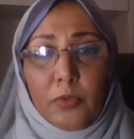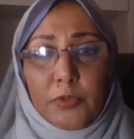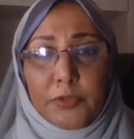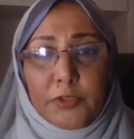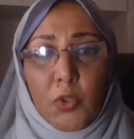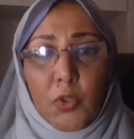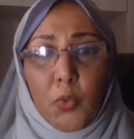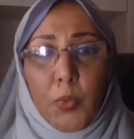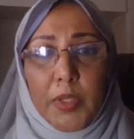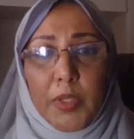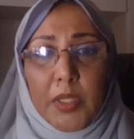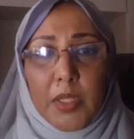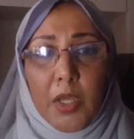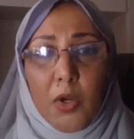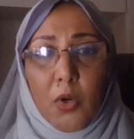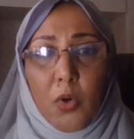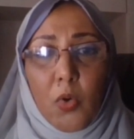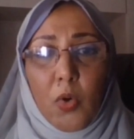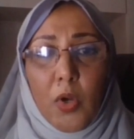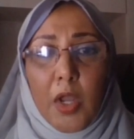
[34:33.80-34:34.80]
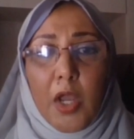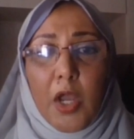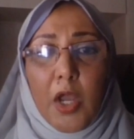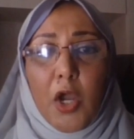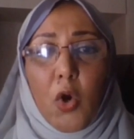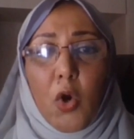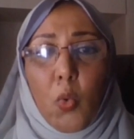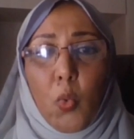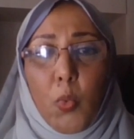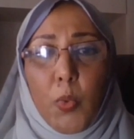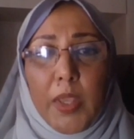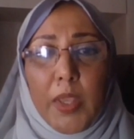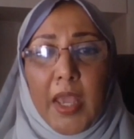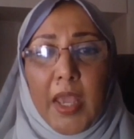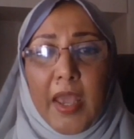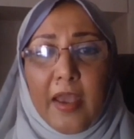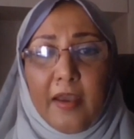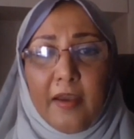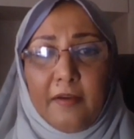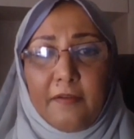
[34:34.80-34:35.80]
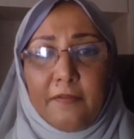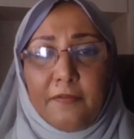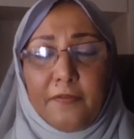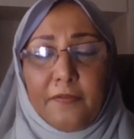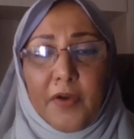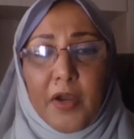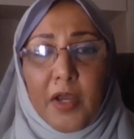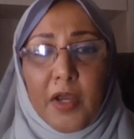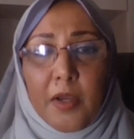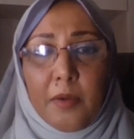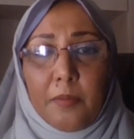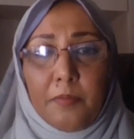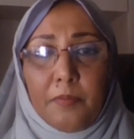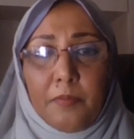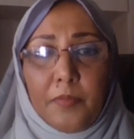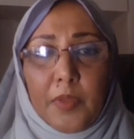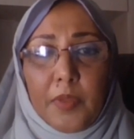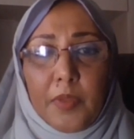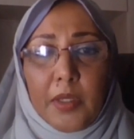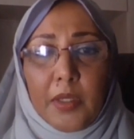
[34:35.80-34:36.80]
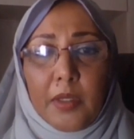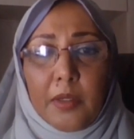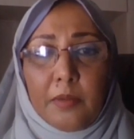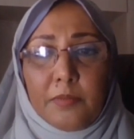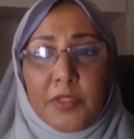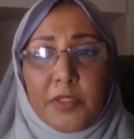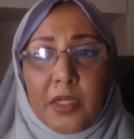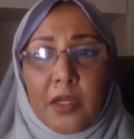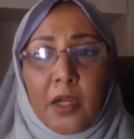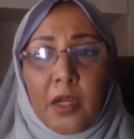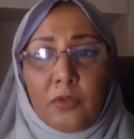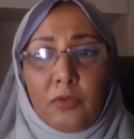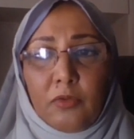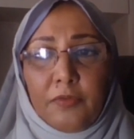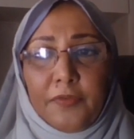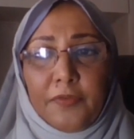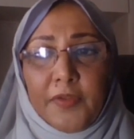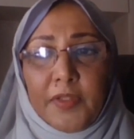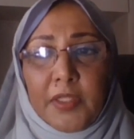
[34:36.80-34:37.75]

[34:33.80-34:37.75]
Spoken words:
but also we know we have Zakat